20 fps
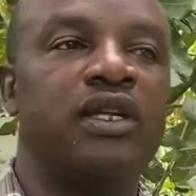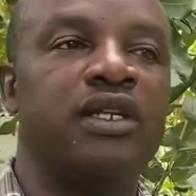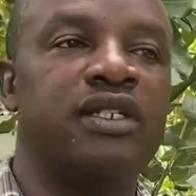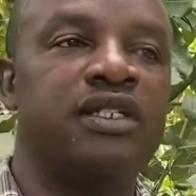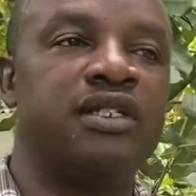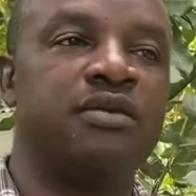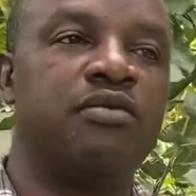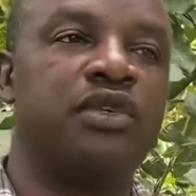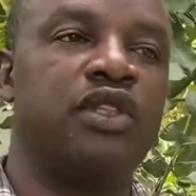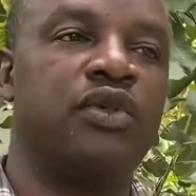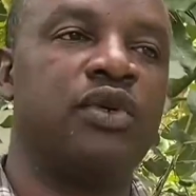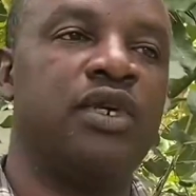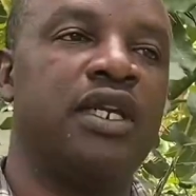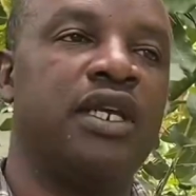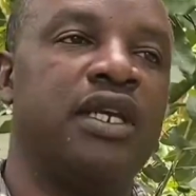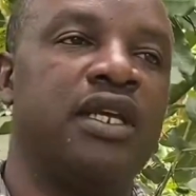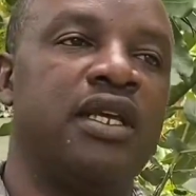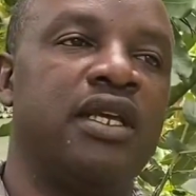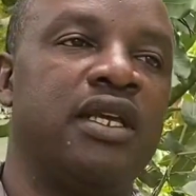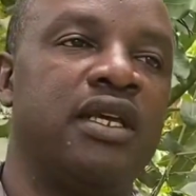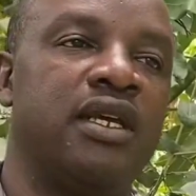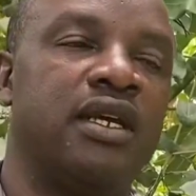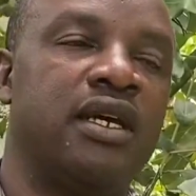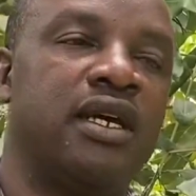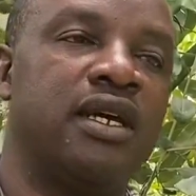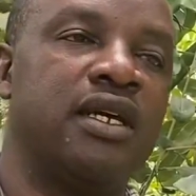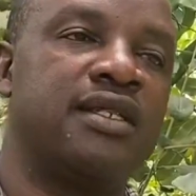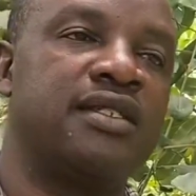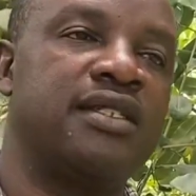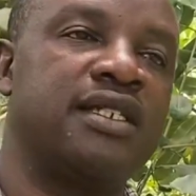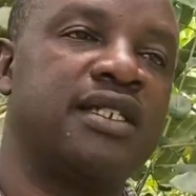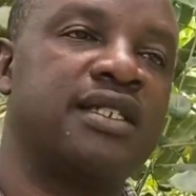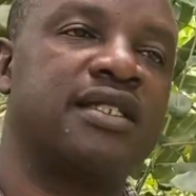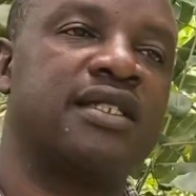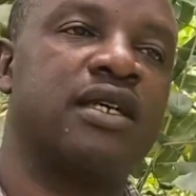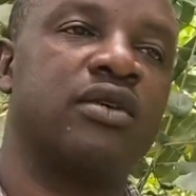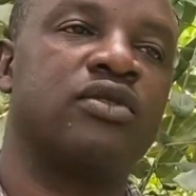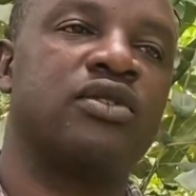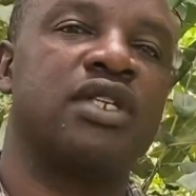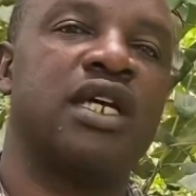is between uh,
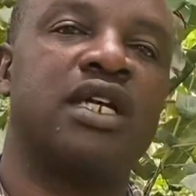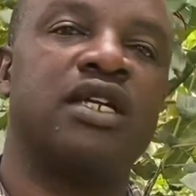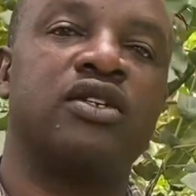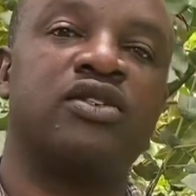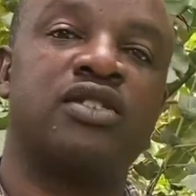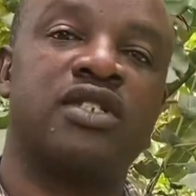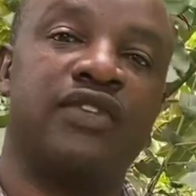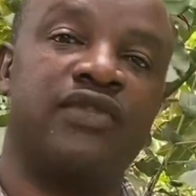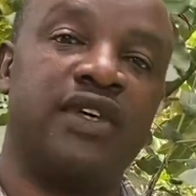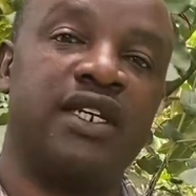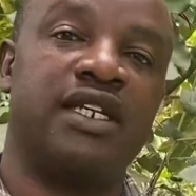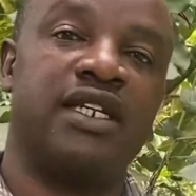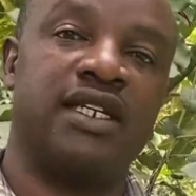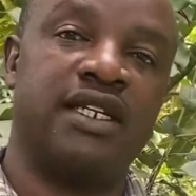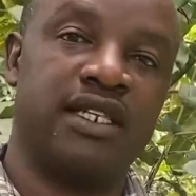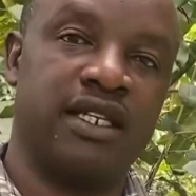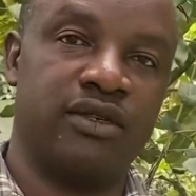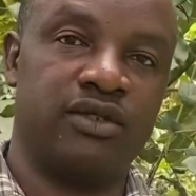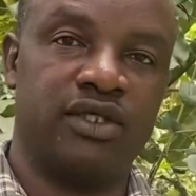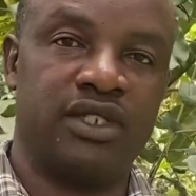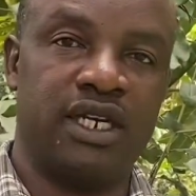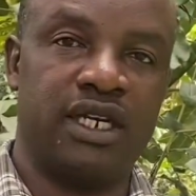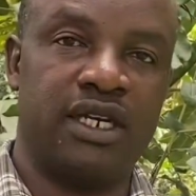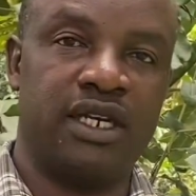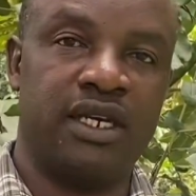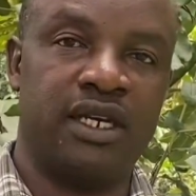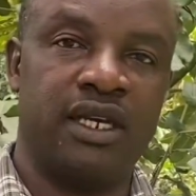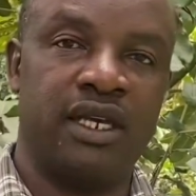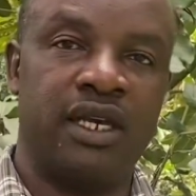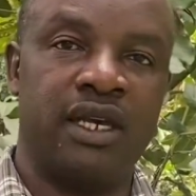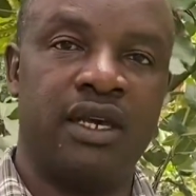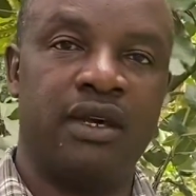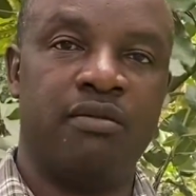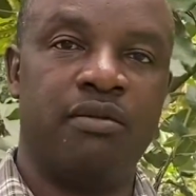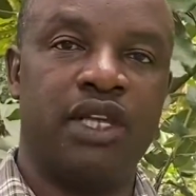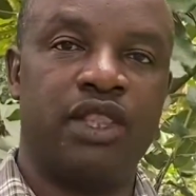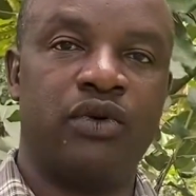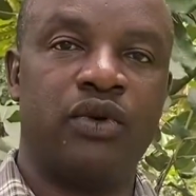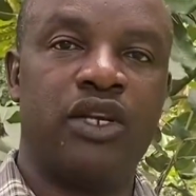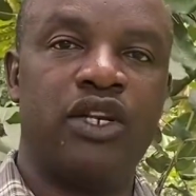6,000 to 17,000
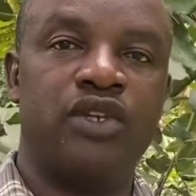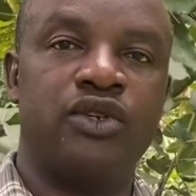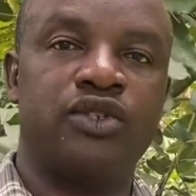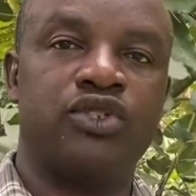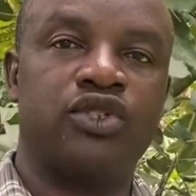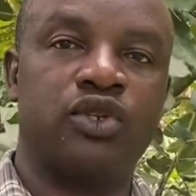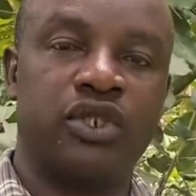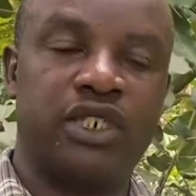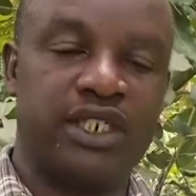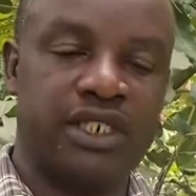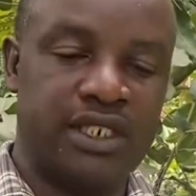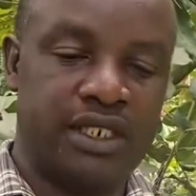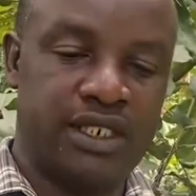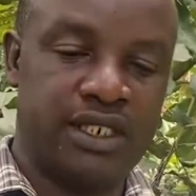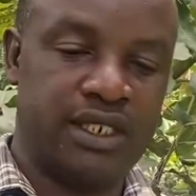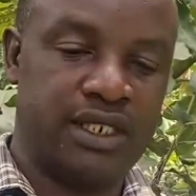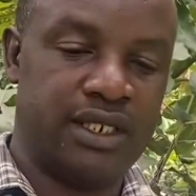but when you sort it